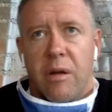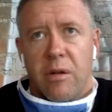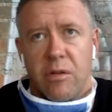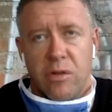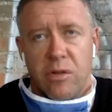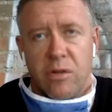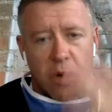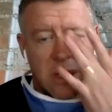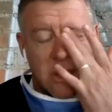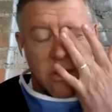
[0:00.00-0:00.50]

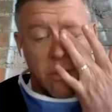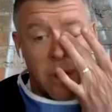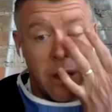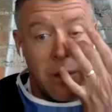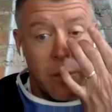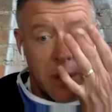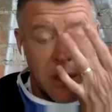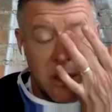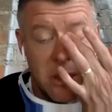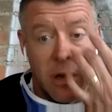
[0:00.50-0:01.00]
twice a week
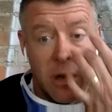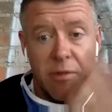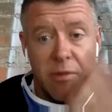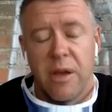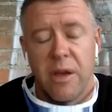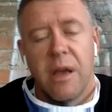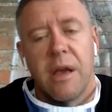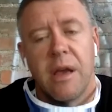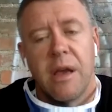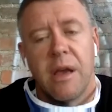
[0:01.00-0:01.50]
my staff
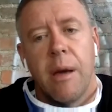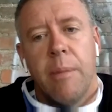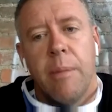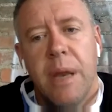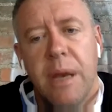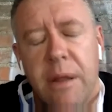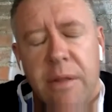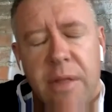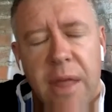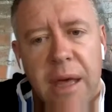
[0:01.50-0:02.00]
can come in
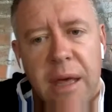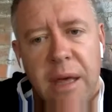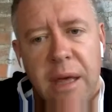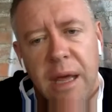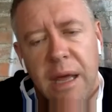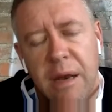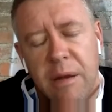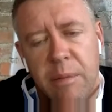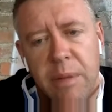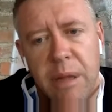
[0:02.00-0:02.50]
and they can
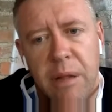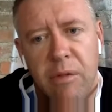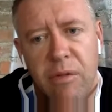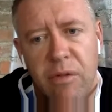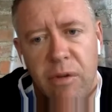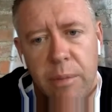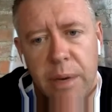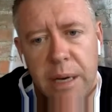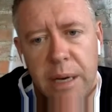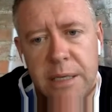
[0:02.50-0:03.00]
get a meal
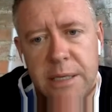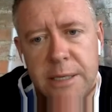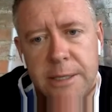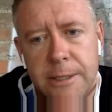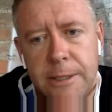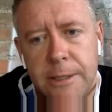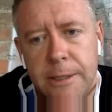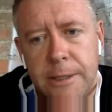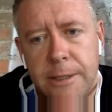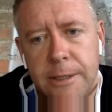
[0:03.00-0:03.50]
from us.
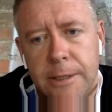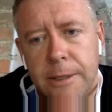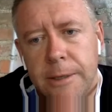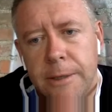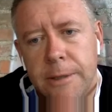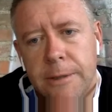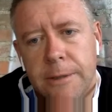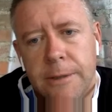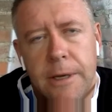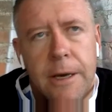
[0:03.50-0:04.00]

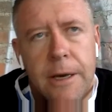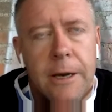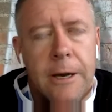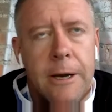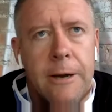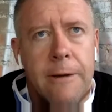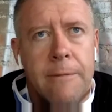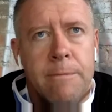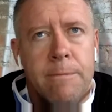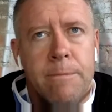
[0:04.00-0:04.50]

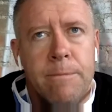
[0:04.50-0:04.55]
Yeah.